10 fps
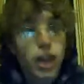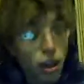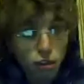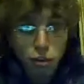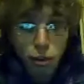will
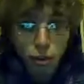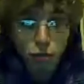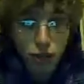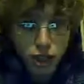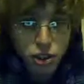never be able to
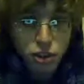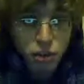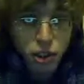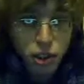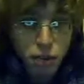find you
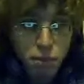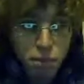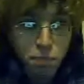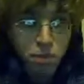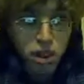again,
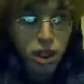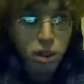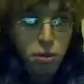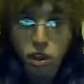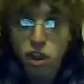
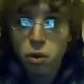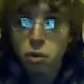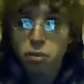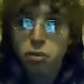but you won't